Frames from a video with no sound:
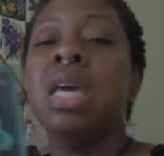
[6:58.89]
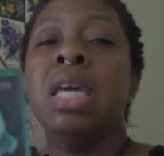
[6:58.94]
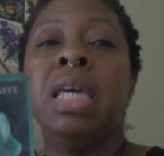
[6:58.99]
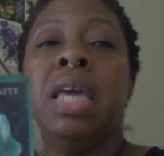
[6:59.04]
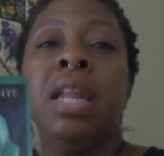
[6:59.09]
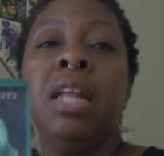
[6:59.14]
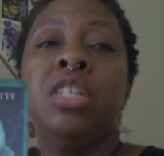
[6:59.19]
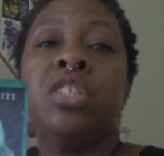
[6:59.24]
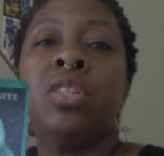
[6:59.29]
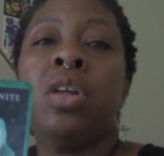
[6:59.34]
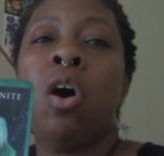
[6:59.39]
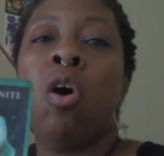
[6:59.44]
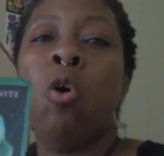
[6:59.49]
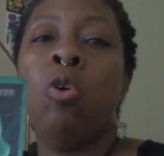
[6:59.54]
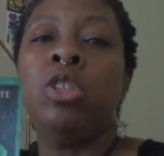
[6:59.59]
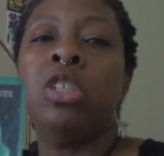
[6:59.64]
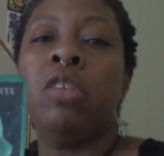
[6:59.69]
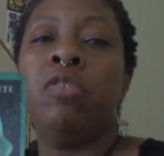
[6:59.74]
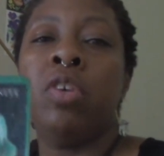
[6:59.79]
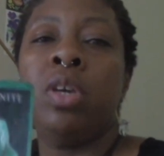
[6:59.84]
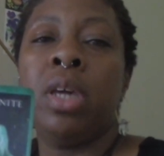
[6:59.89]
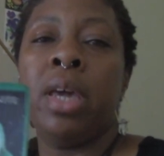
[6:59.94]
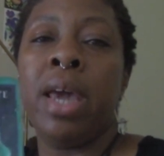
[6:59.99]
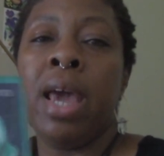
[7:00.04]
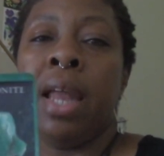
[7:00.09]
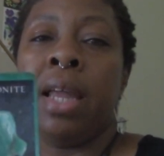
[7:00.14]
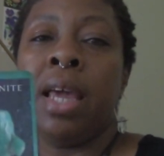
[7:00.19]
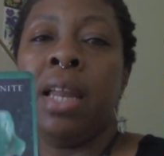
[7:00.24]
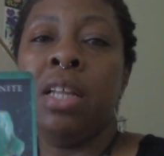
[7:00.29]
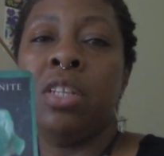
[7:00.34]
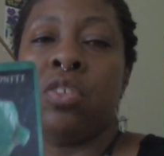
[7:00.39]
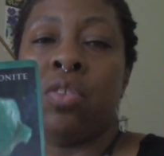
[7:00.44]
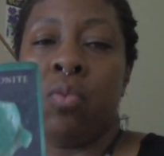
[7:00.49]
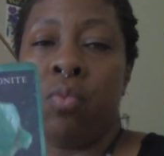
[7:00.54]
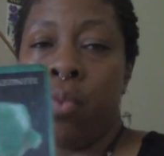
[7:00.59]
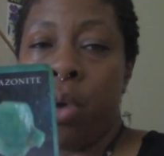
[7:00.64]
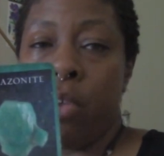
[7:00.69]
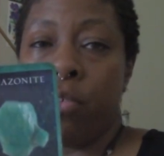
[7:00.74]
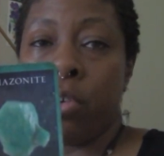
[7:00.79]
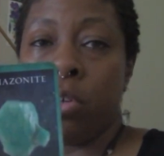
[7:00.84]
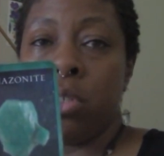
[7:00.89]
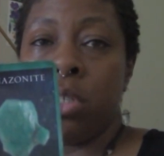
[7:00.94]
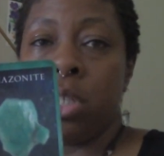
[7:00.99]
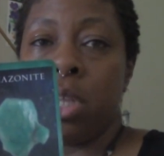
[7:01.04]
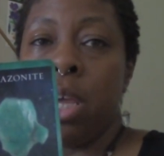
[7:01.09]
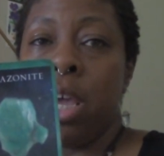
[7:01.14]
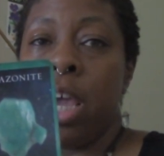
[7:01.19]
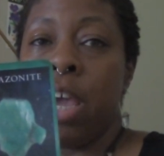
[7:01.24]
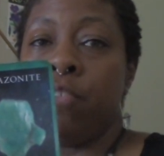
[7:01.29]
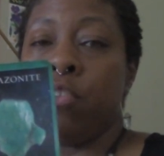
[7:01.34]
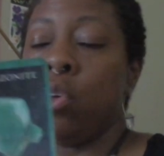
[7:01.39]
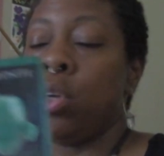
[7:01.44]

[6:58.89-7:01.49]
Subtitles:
getting to the ocean if you can, getting to the rivers if you